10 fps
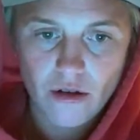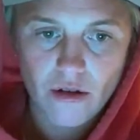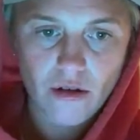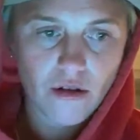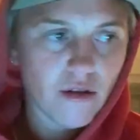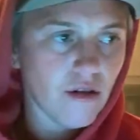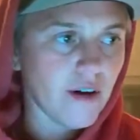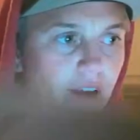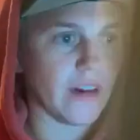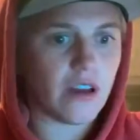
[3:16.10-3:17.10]
All right, a
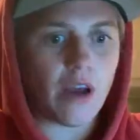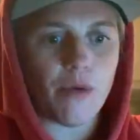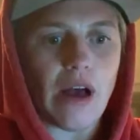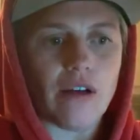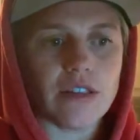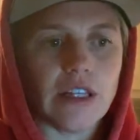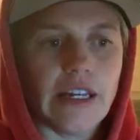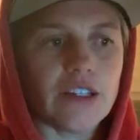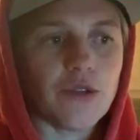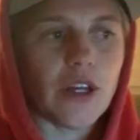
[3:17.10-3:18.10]
couple of house cleanings
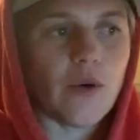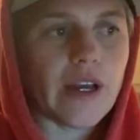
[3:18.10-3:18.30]
really quick.